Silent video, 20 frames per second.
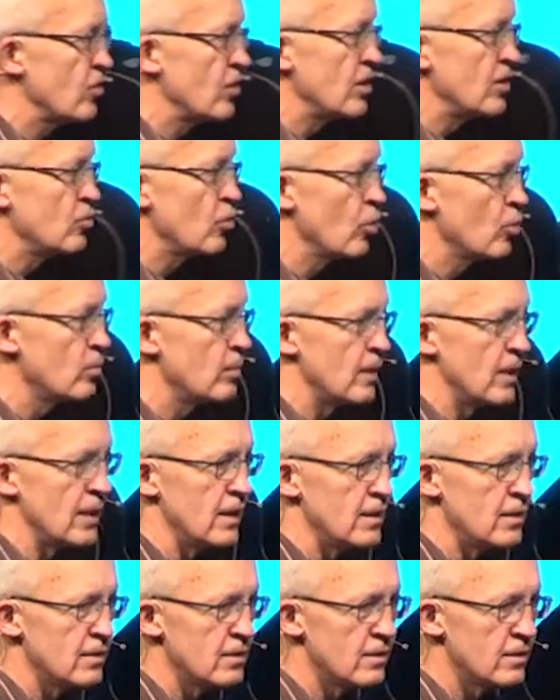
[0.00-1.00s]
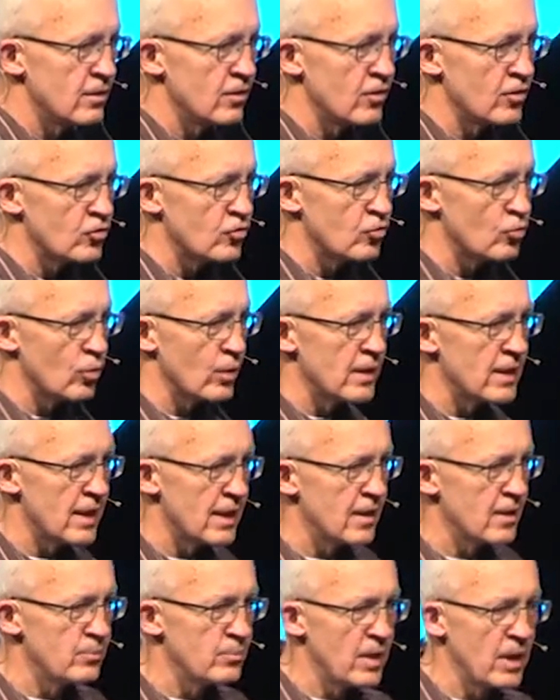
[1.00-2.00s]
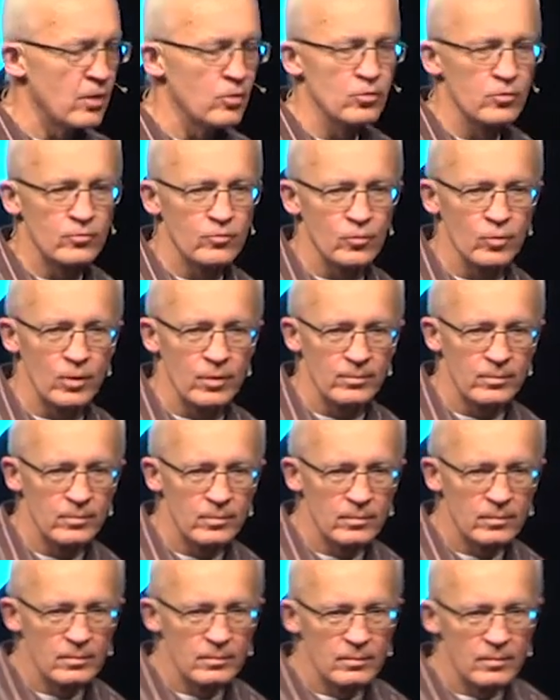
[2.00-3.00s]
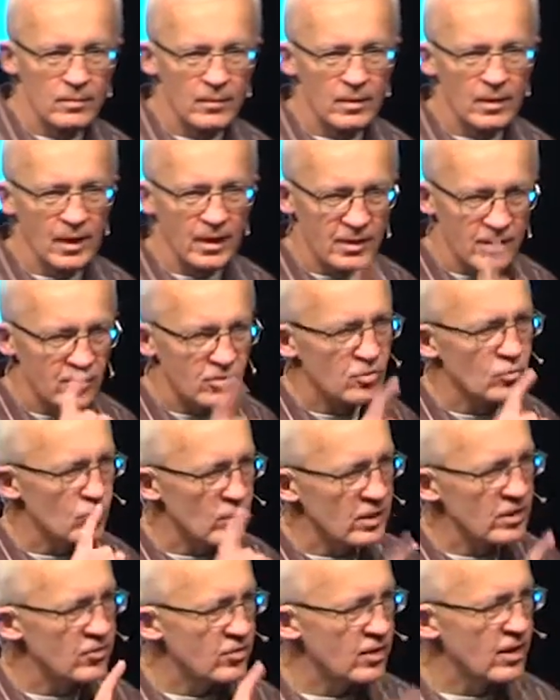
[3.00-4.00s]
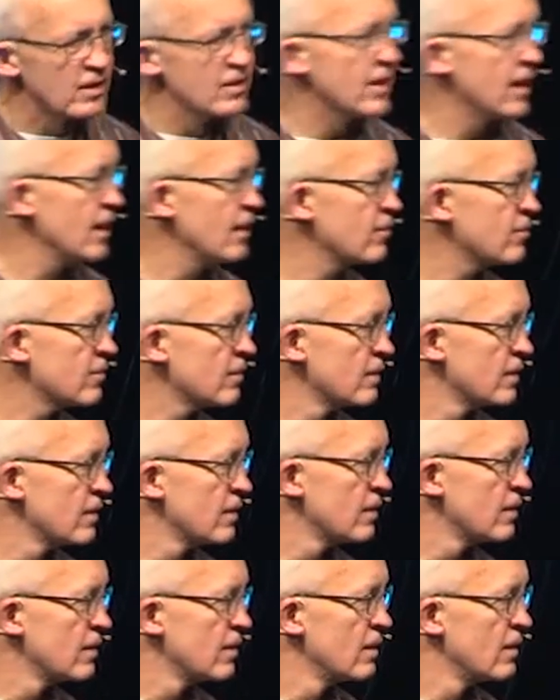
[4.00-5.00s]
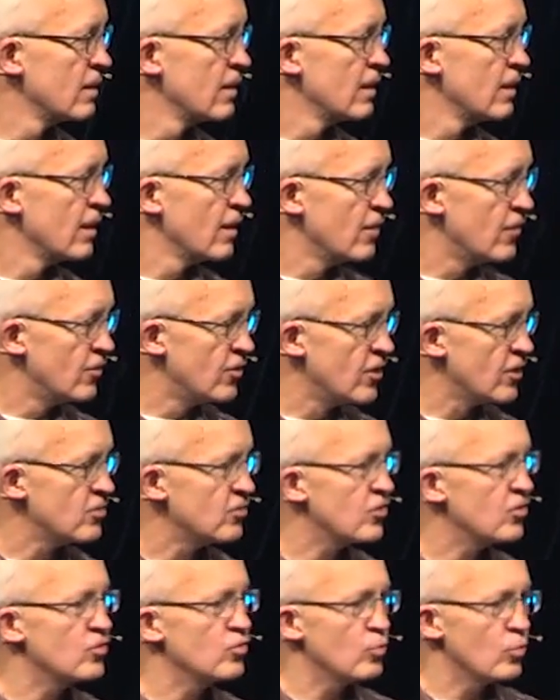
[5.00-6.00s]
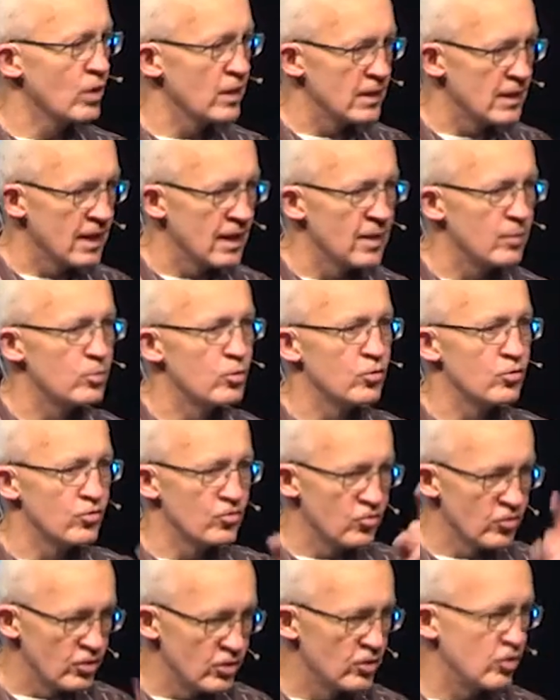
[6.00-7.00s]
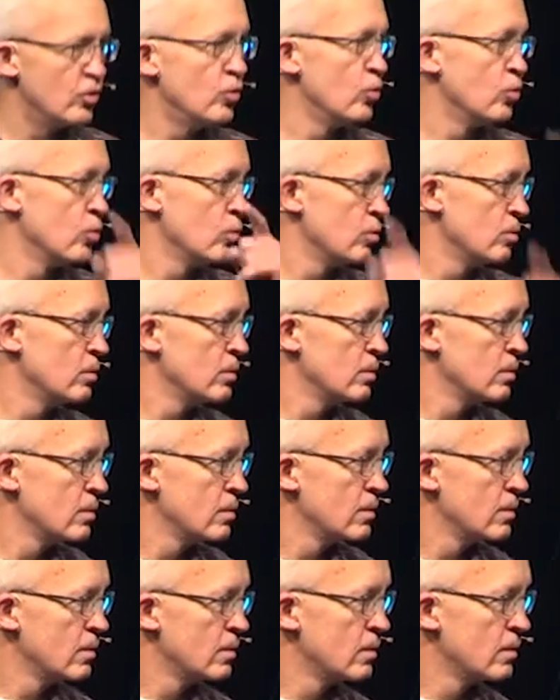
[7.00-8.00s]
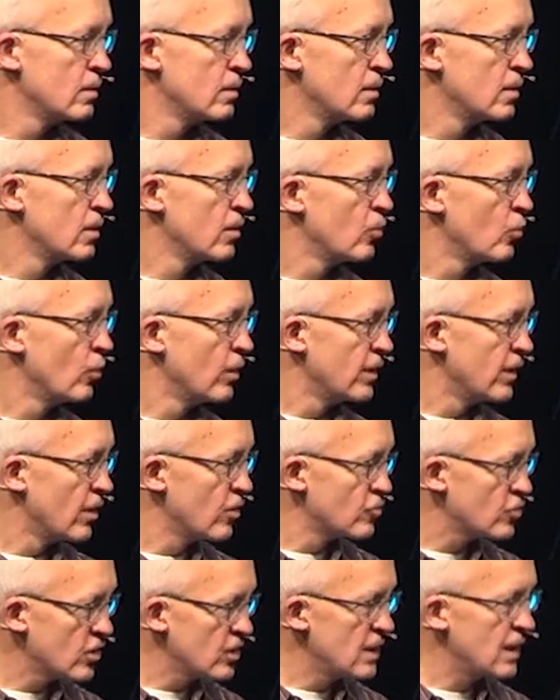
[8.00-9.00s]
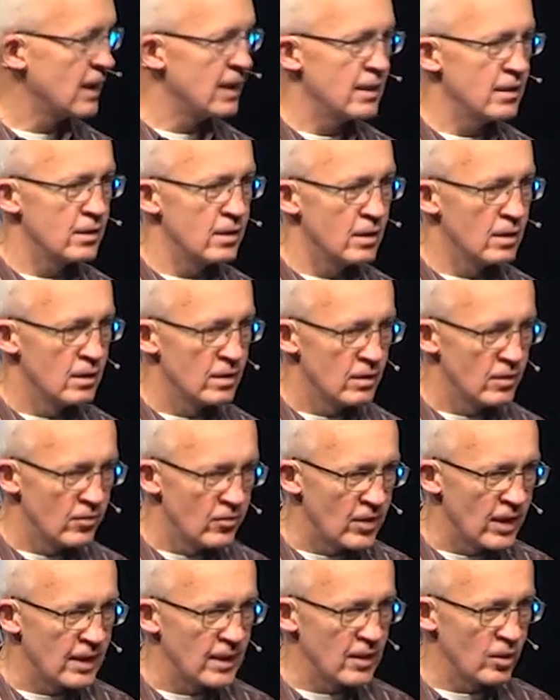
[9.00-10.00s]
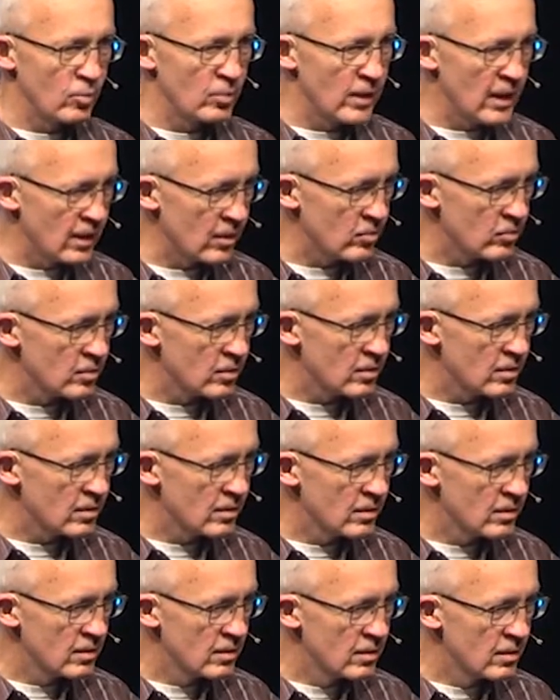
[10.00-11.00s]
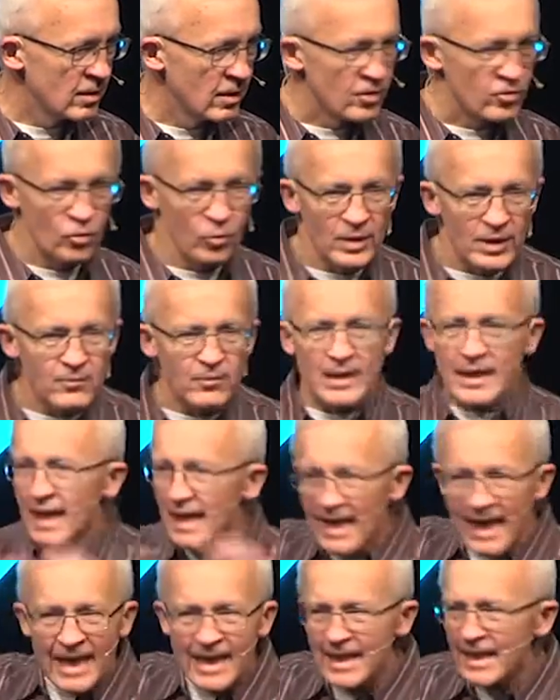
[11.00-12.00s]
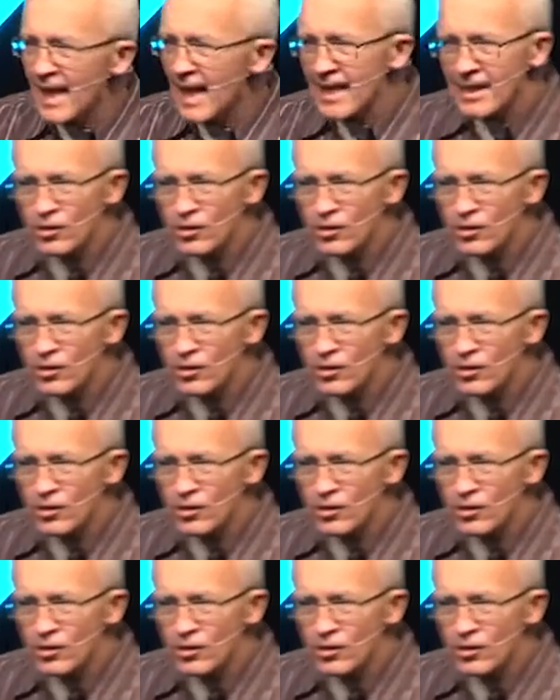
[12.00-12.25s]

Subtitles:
he told me the story that had power for him. And this is what he said. Dave, this is what neighbors do. When there's a need, they help out. So even at 88